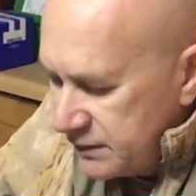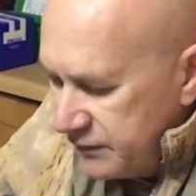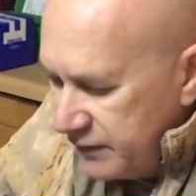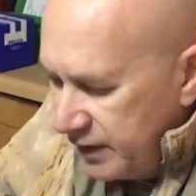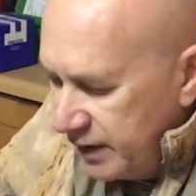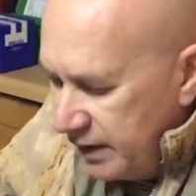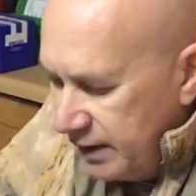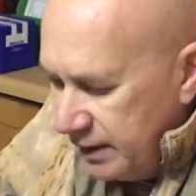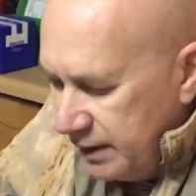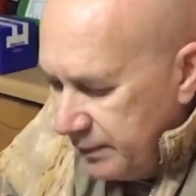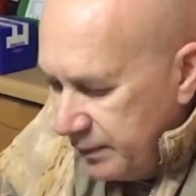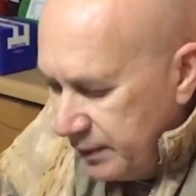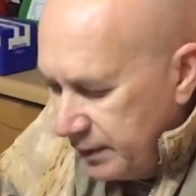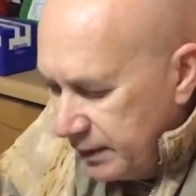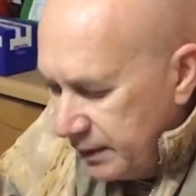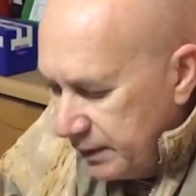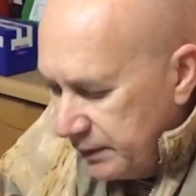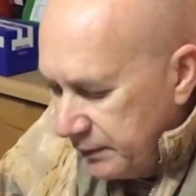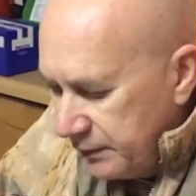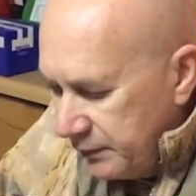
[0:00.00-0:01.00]
very
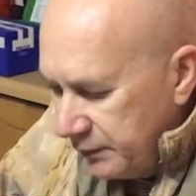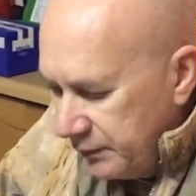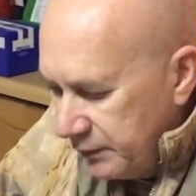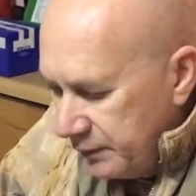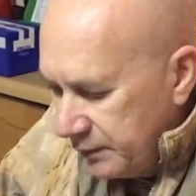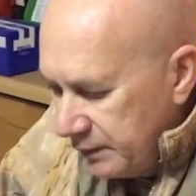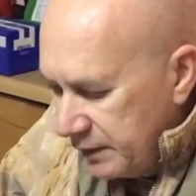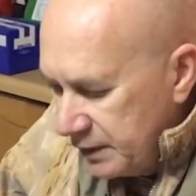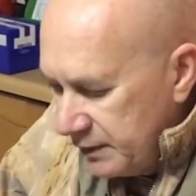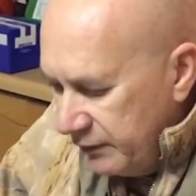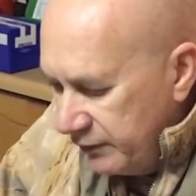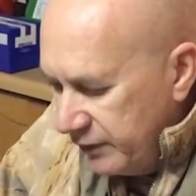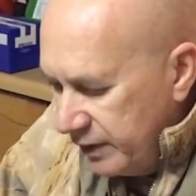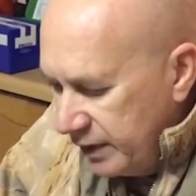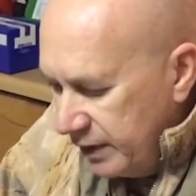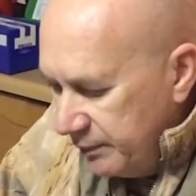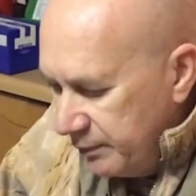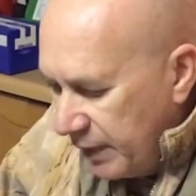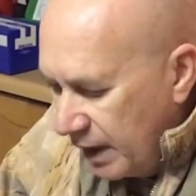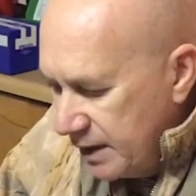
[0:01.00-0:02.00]

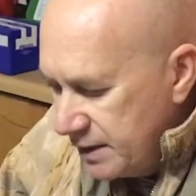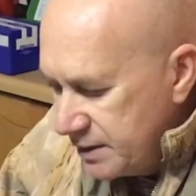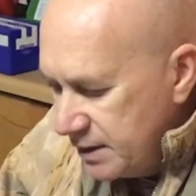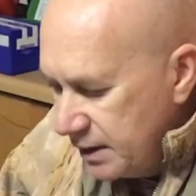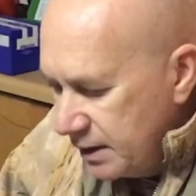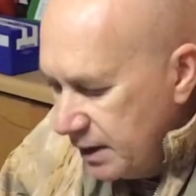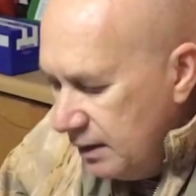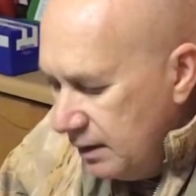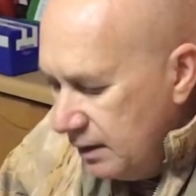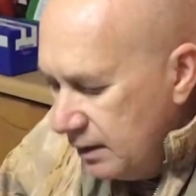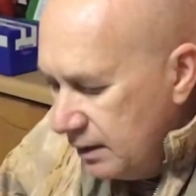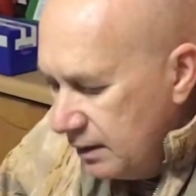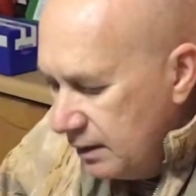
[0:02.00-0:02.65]
very basic.